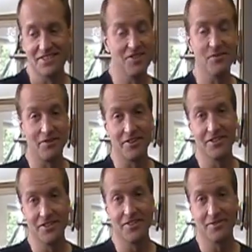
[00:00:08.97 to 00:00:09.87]
This is all we're
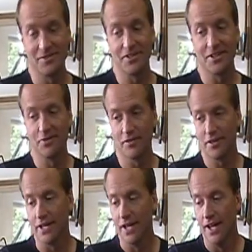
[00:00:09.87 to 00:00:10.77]
going to do, so get over
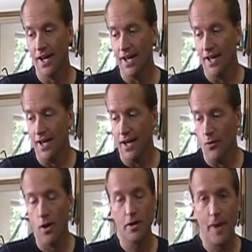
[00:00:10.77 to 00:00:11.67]
it.
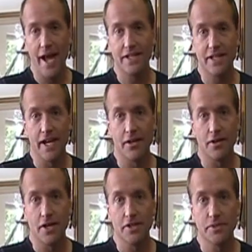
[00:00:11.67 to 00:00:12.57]
Welcome back to
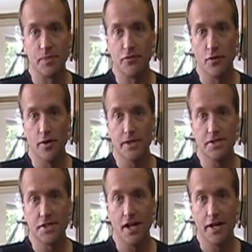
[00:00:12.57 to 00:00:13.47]
K&R Custom
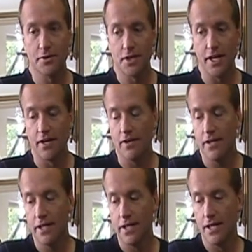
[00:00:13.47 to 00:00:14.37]
Performance and Auto
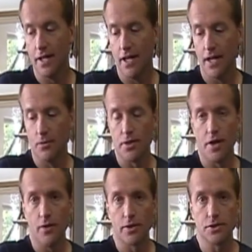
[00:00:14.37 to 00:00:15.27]
Care. We
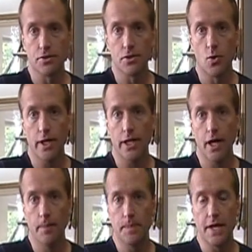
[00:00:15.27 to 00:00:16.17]
thought we'd do a quick
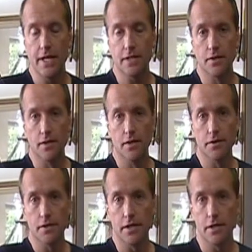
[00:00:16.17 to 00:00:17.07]
update
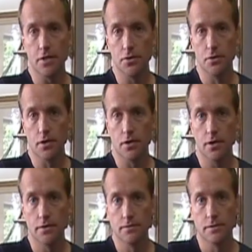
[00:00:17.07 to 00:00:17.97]
on the
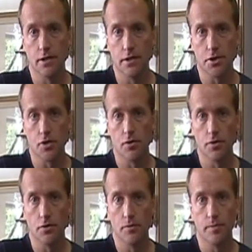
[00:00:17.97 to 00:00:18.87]
Cougar. I'll show a
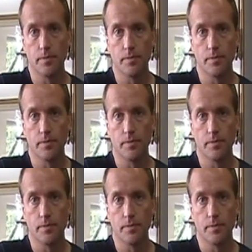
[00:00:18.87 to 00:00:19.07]
little...